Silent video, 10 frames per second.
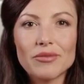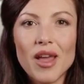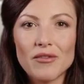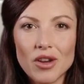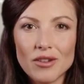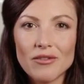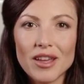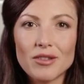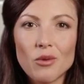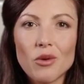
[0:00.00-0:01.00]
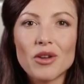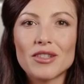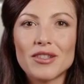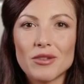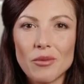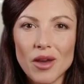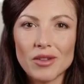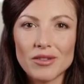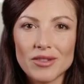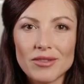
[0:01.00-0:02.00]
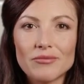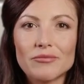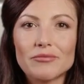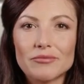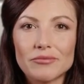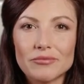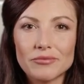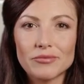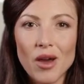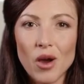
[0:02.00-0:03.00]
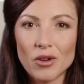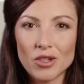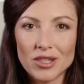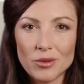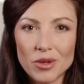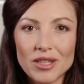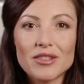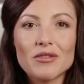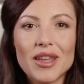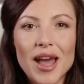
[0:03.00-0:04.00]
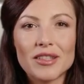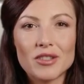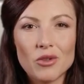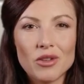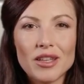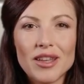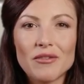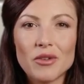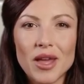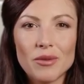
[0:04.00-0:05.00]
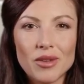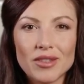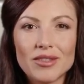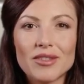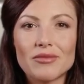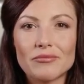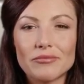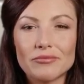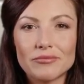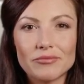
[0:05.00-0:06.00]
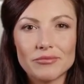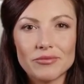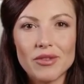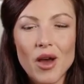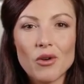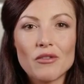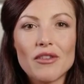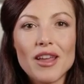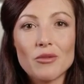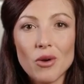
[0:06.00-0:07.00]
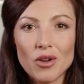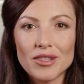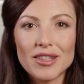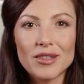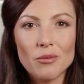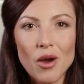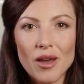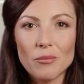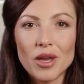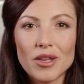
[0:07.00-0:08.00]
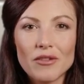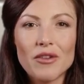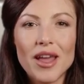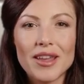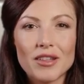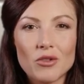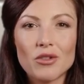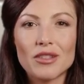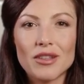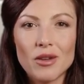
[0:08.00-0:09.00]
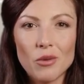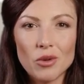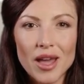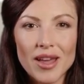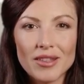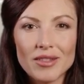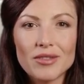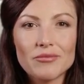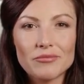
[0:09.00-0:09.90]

have universal credit advance, are a recipient of tax credit overpayments owe a third party supplier money for electricity or gas.